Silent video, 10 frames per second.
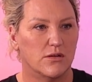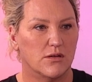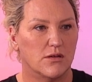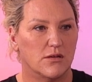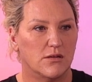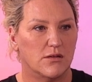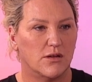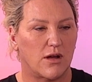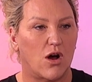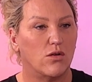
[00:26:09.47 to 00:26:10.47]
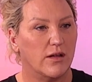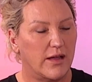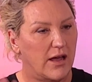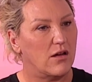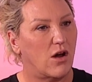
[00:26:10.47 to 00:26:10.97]
Mm-hmm. You got to hold
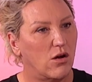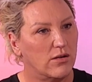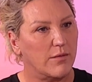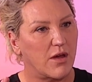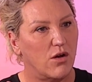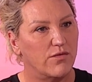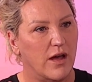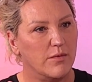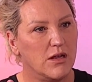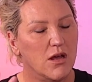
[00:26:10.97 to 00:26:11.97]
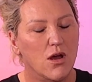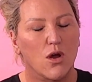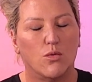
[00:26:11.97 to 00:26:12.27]
hold up the whole family. Mm-hmm.